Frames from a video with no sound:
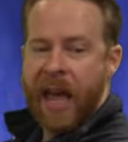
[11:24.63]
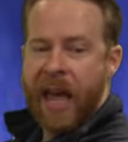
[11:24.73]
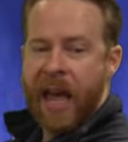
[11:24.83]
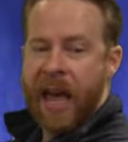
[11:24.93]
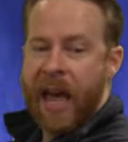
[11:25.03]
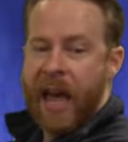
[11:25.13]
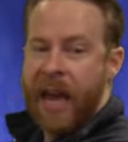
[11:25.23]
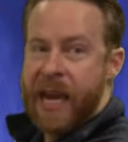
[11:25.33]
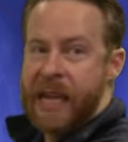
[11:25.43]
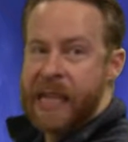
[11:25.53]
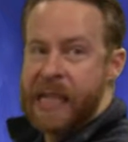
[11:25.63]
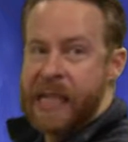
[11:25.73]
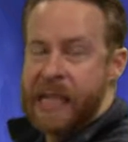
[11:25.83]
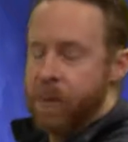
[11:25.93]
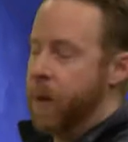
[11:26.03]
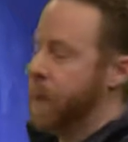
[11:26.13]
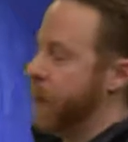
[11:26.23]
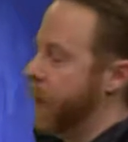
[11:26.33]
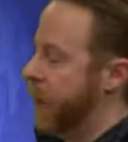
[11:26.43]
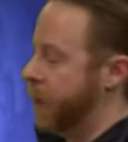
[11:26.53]
I. Maybe I
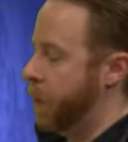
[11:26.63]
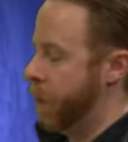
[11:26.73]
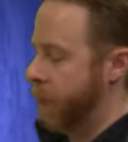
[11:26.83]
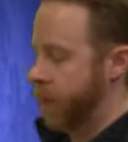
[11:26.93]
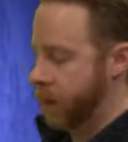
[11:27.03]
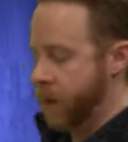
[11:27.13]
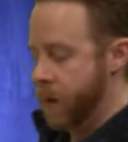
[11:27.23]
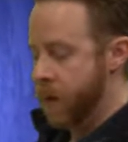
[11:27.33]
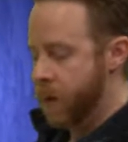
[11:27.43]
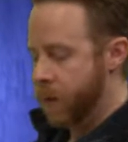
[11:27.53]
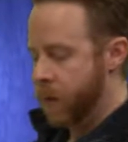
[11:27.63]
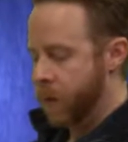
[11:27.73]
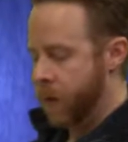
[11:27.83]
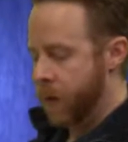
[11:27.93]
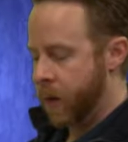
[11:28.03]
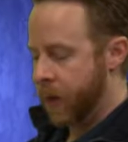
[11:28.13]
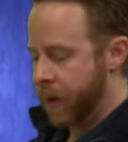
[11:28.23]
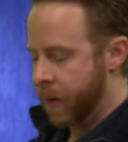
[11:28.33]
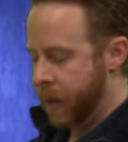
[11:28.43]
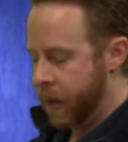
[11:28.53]
need a thicker marker. Or I
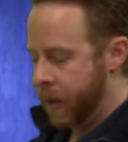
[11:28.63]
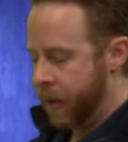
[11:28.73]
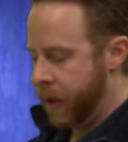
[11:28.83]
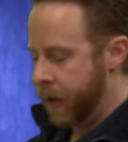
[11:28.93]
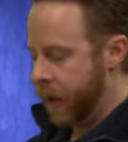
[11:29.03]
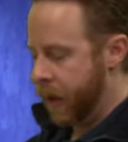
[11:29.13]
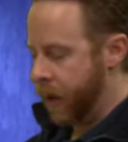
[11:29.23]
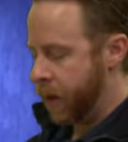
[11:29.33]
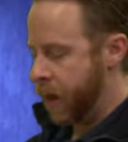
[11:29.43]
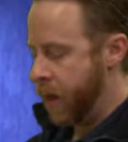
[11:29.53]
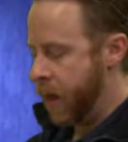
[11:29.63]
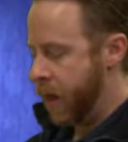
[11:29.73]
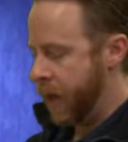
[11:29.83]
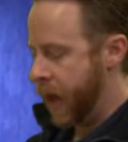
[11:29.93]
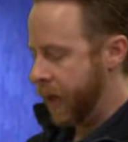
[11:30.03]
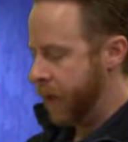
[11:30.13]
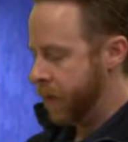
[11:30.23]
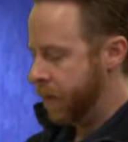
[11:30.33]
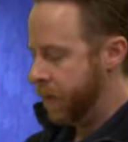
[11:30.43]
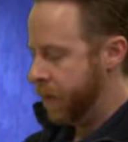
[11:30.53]
can make the letter that
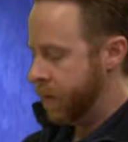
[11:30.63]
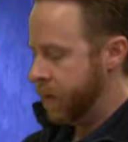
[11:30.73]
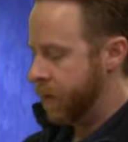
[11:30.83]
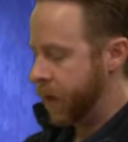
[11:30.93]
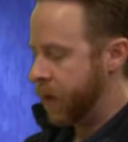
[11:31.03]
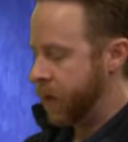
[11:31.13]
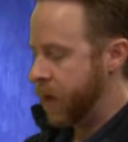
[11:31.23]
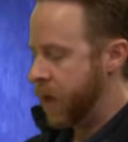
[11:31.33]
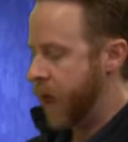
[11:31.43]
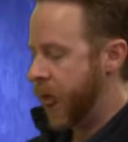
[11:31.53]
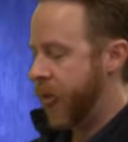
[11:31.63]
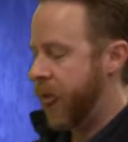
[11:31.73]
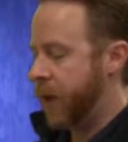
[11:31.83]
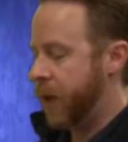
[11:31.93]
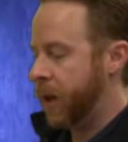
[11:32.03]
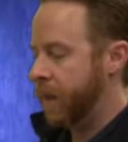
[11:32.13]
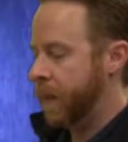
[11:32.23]
much thicker.